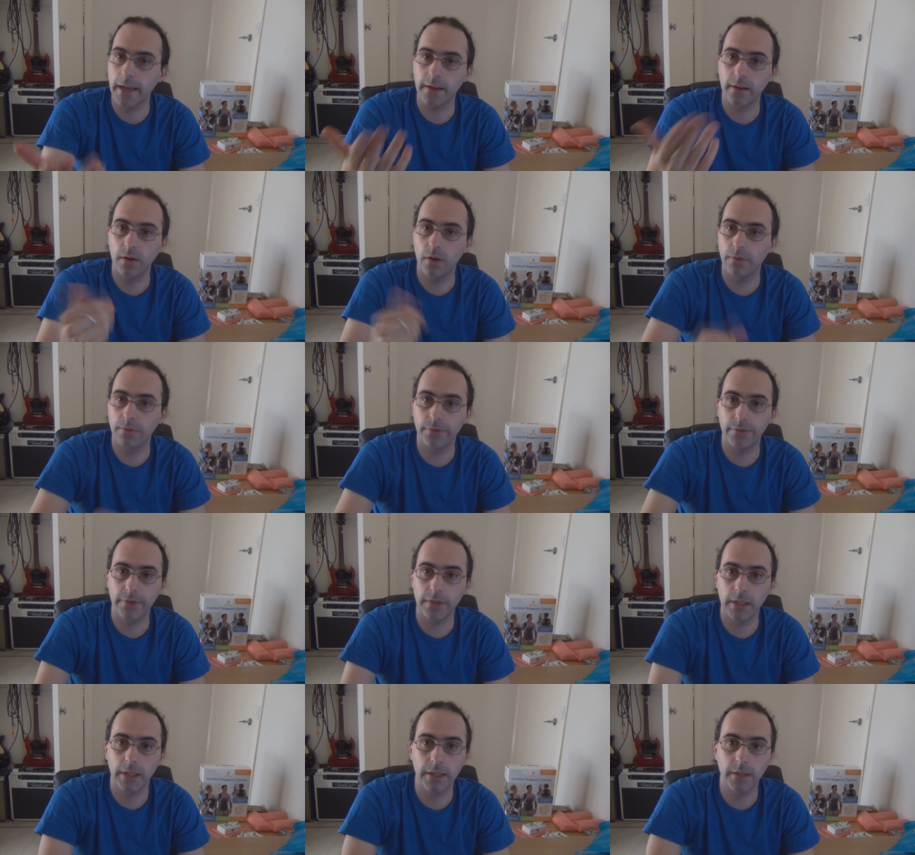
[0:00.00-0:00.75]
that can
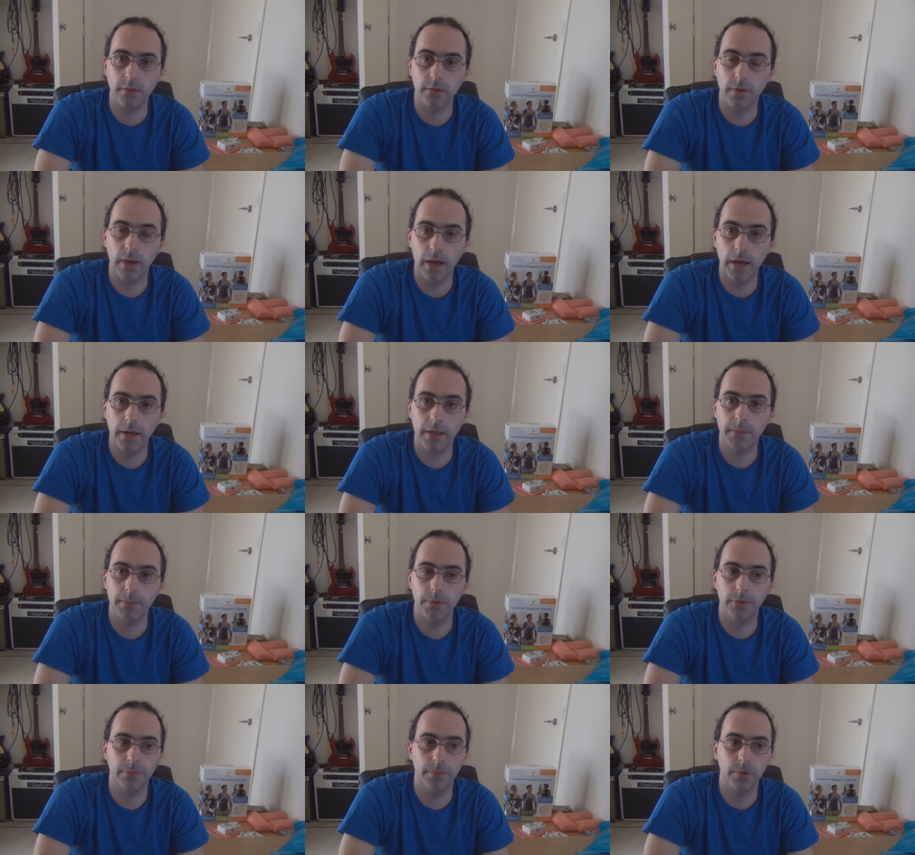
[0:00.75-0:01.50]
obviously lead to
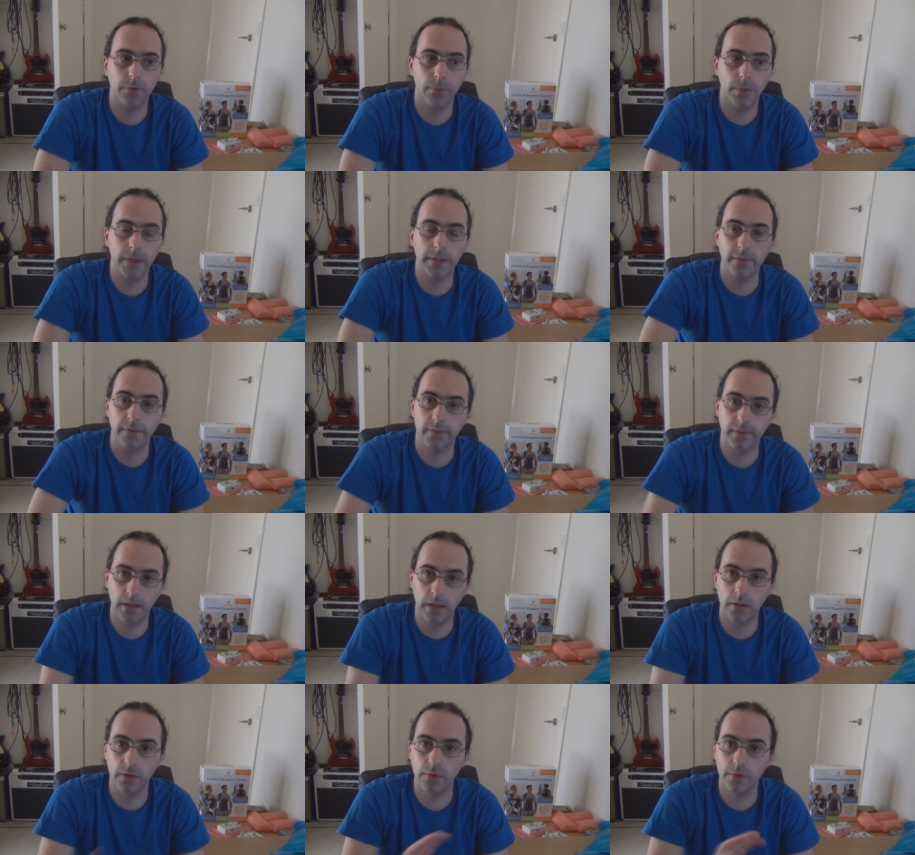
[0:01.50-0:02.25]
arguments between the
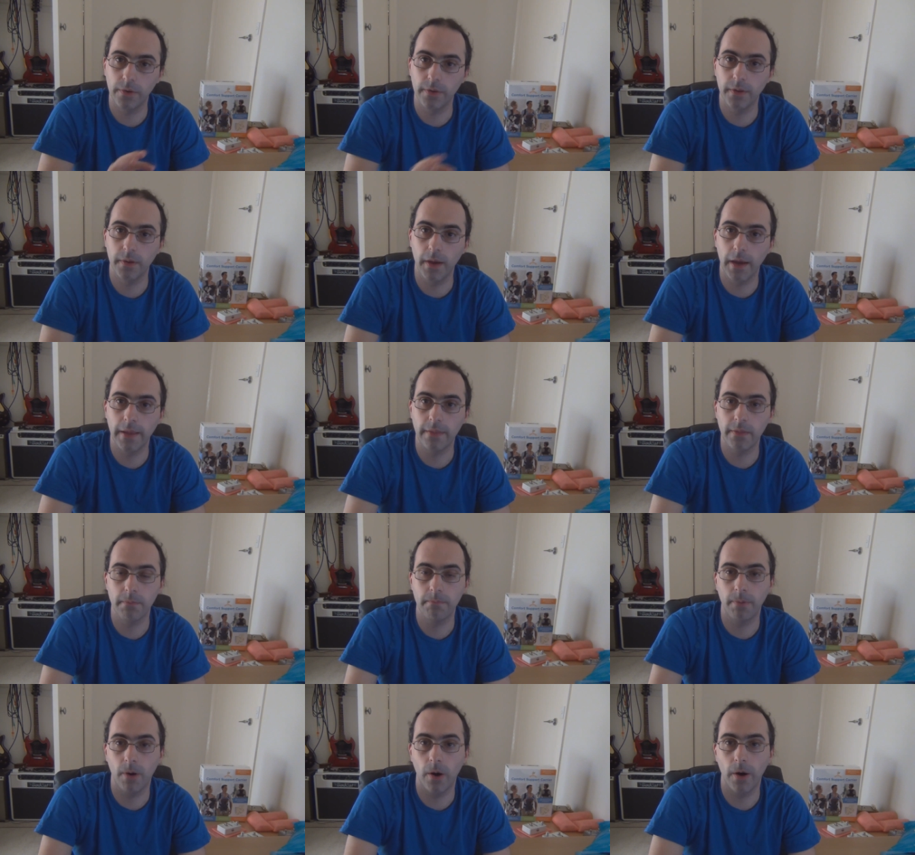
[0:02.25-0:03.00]
seller and the,
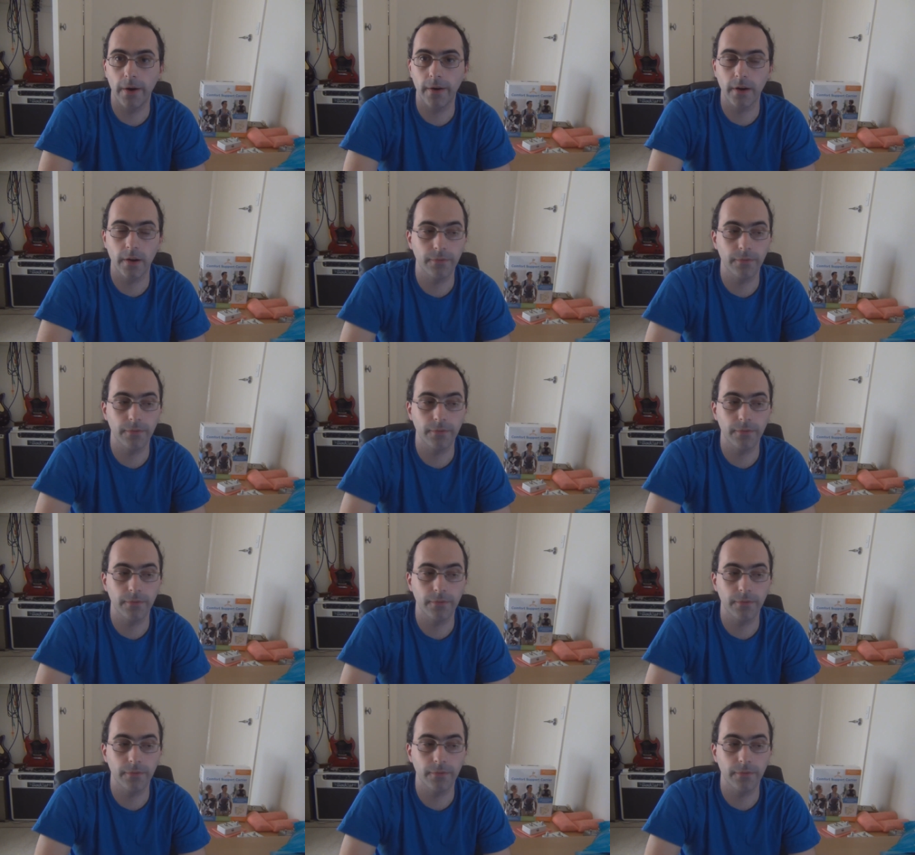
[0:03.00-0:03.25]
and the buyer.